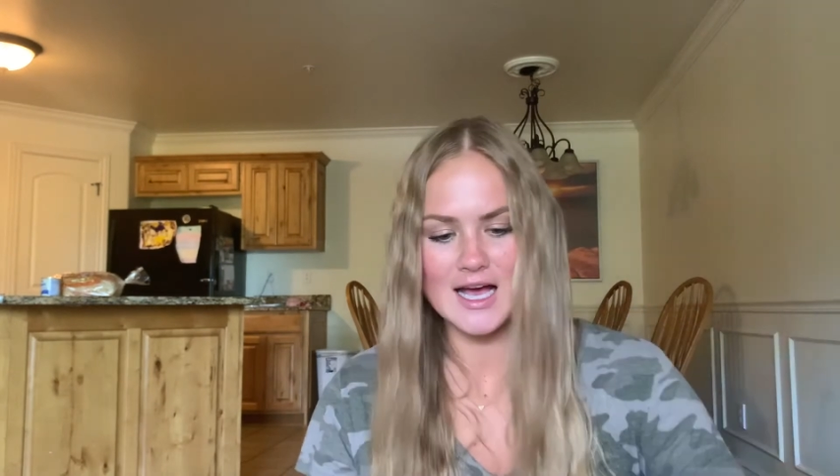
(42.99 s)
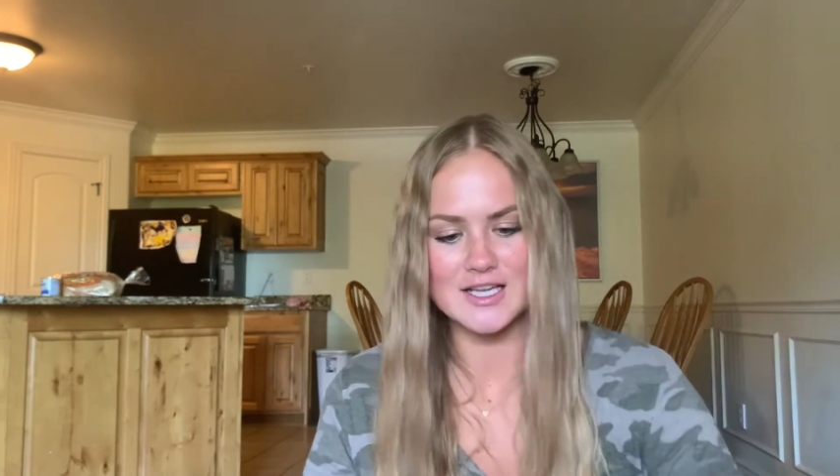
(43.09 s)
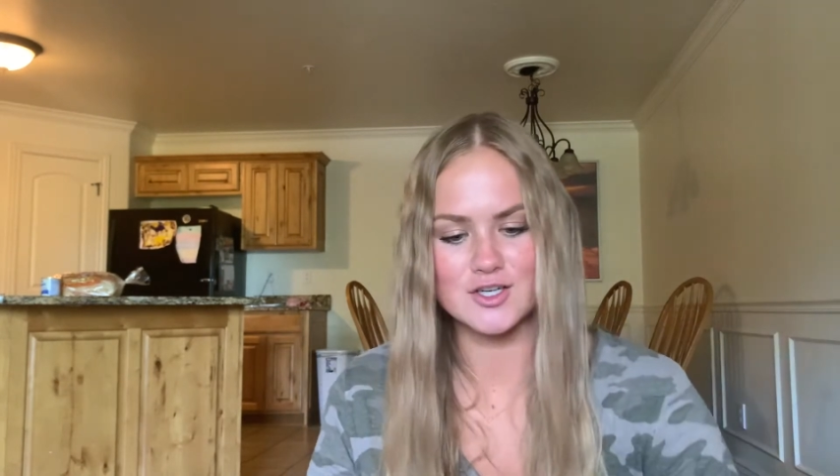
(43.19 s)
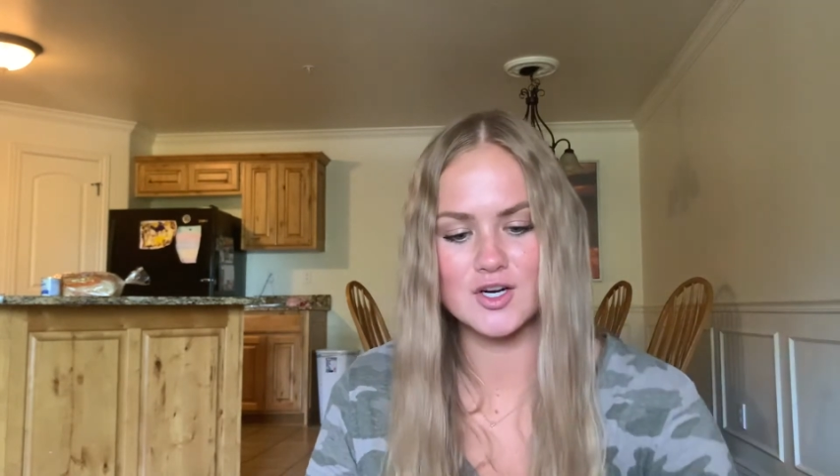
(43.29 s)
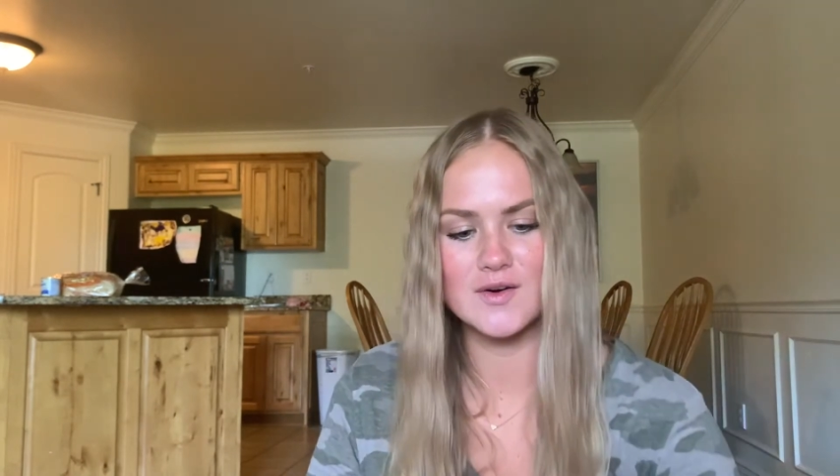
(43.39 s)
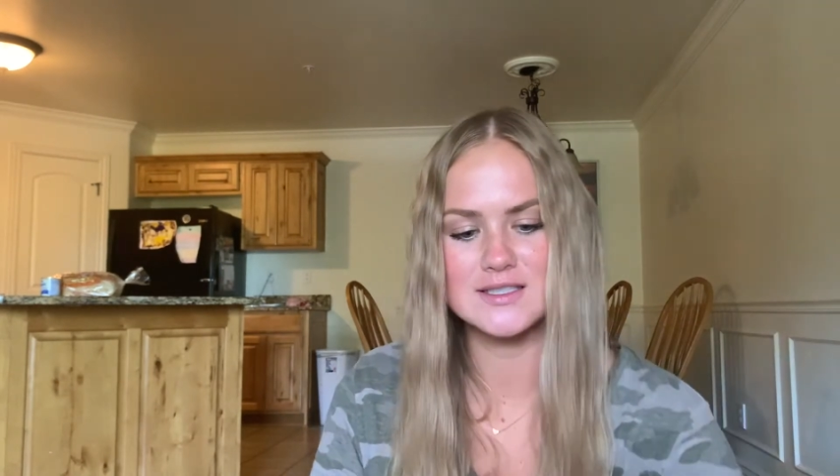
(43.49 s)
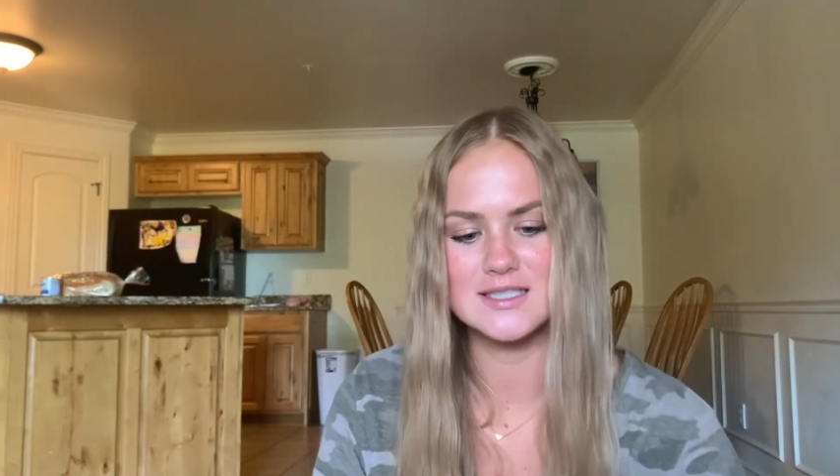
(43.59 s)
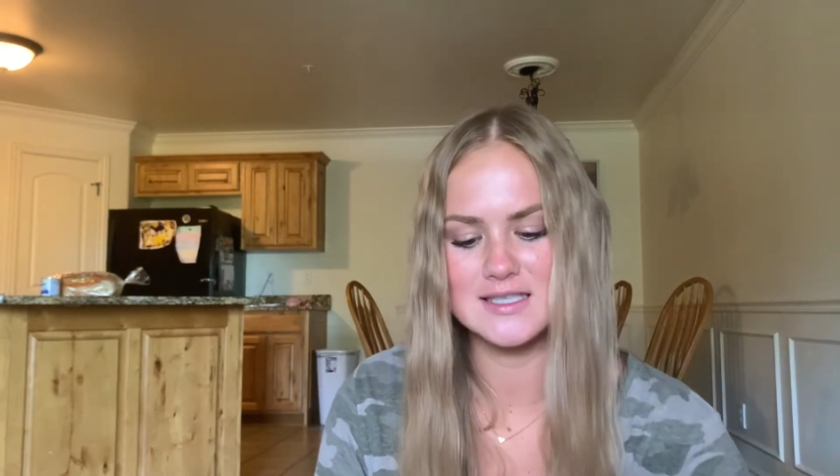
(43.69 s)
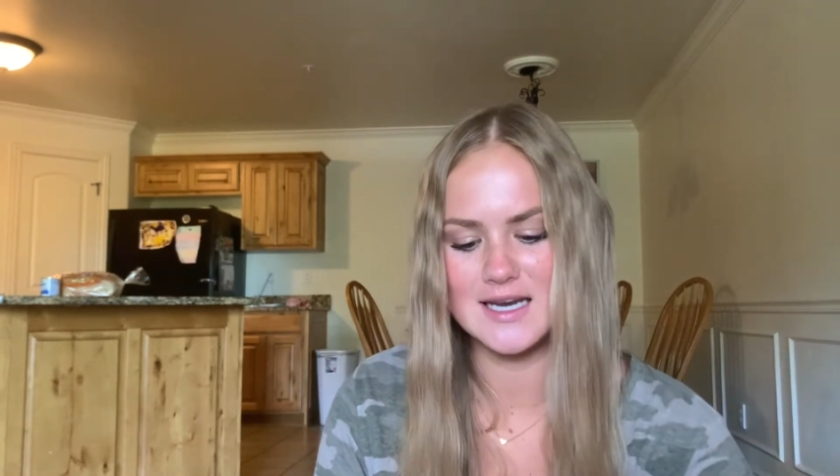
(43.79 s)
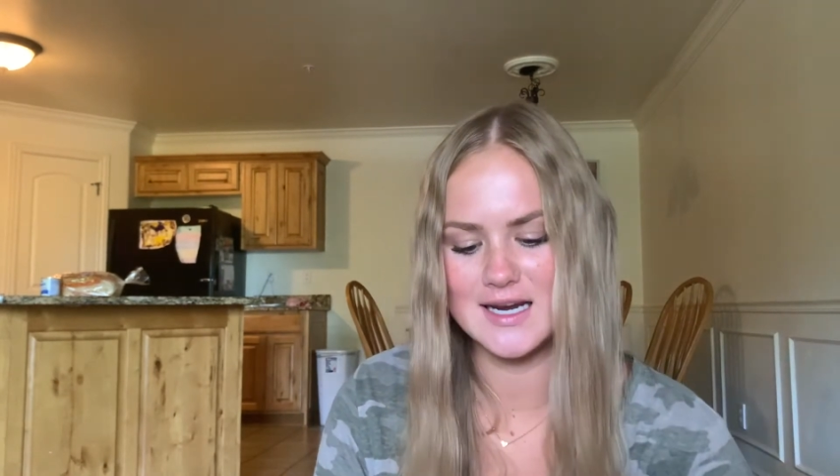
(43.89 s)
You're going
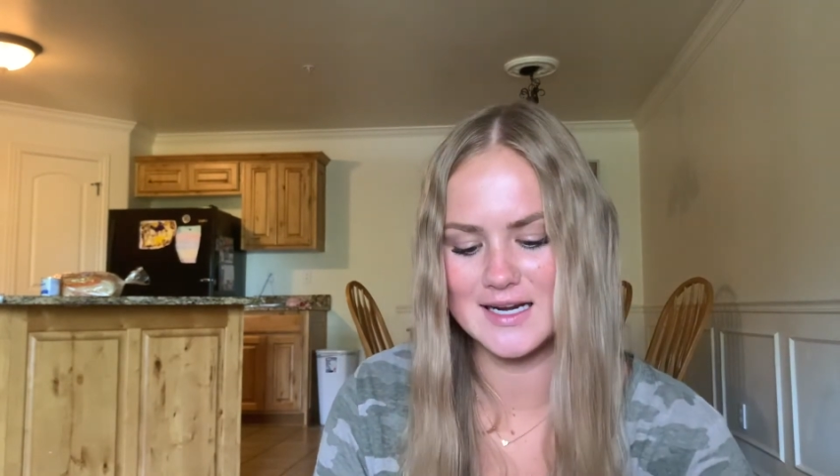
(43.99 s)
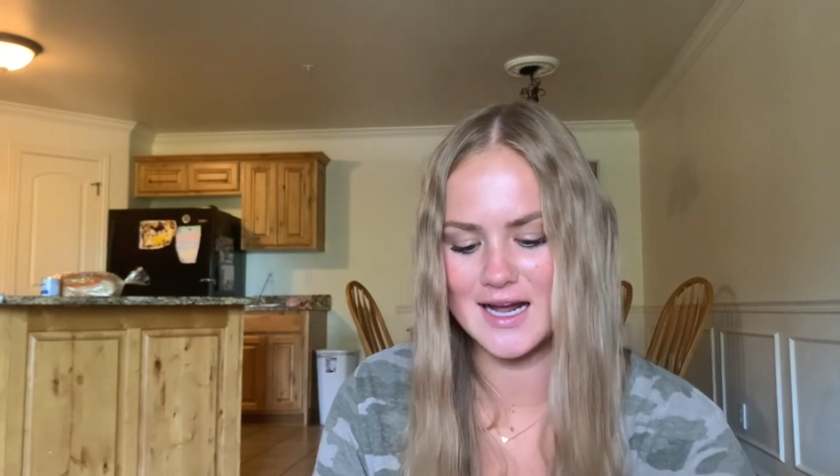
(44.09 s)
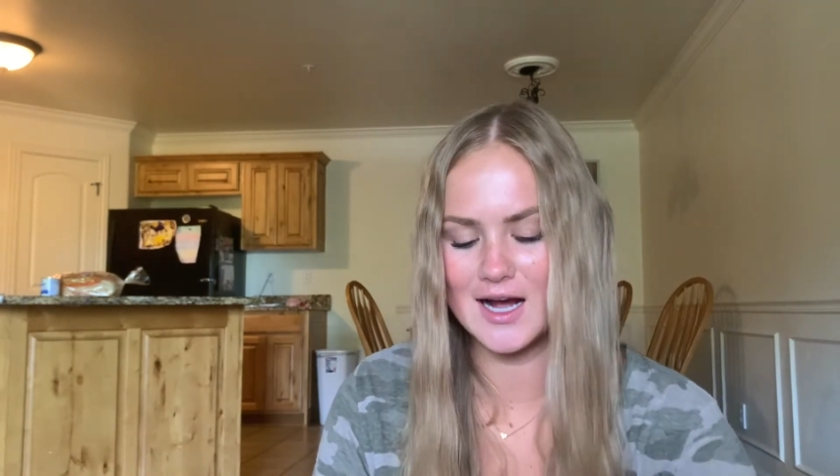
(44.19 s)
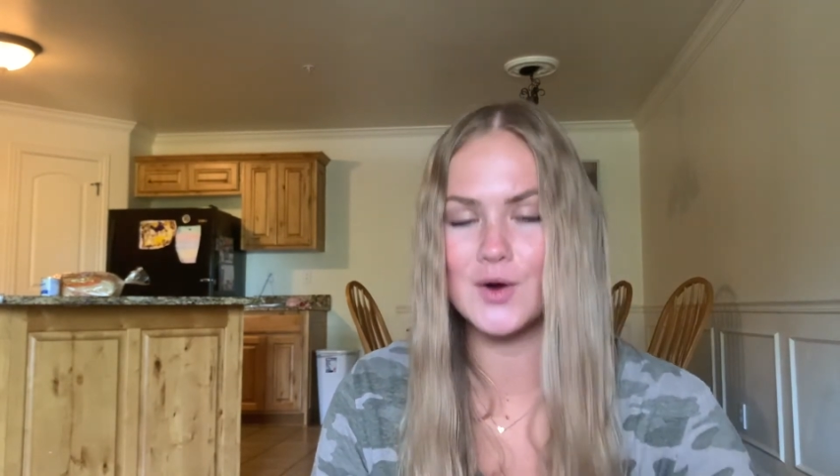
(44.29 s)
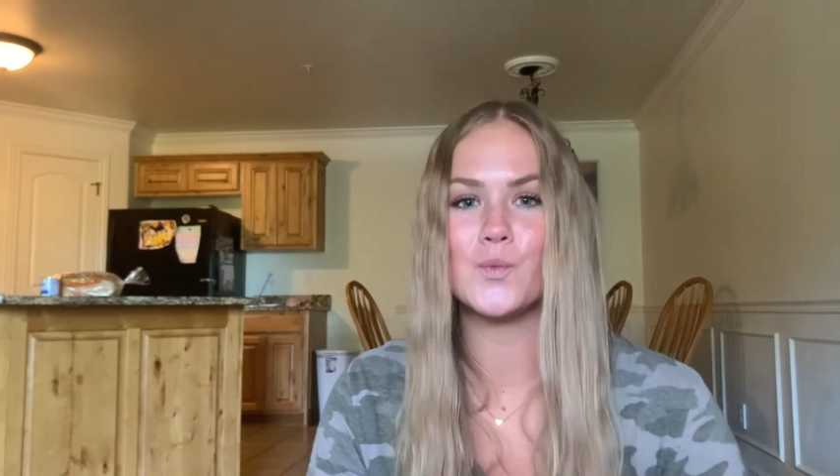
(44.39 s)
to need a